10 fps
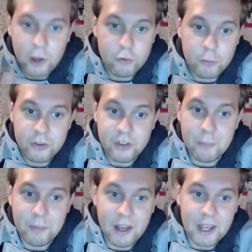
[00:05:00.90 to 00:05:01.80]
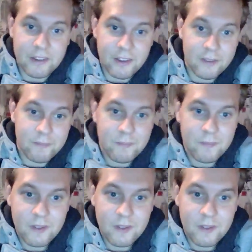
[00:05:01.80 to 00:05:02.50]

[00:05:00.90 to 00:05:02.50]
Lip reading: I'm 100% behind it.